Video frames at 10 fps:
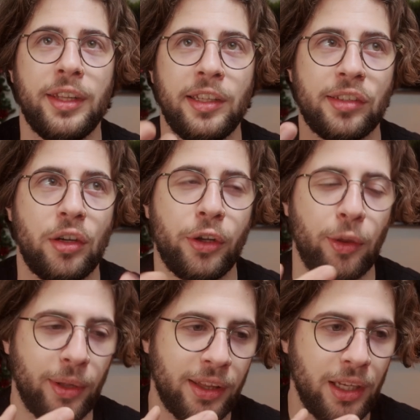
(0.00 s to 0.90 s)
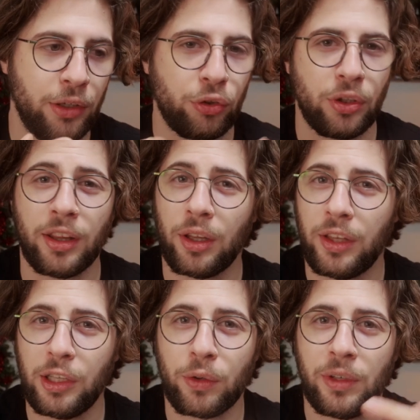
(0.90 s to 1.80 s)
these argumentation and the
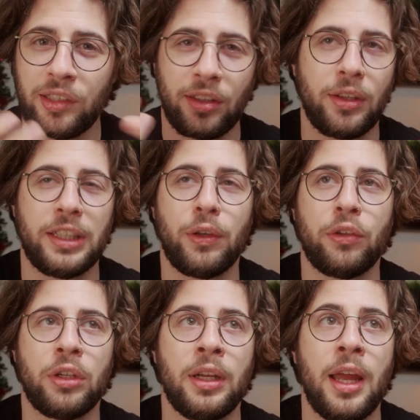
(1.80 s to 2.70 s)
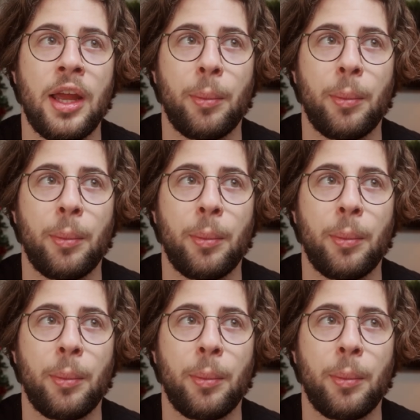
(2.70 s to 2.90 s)
theories and the literature,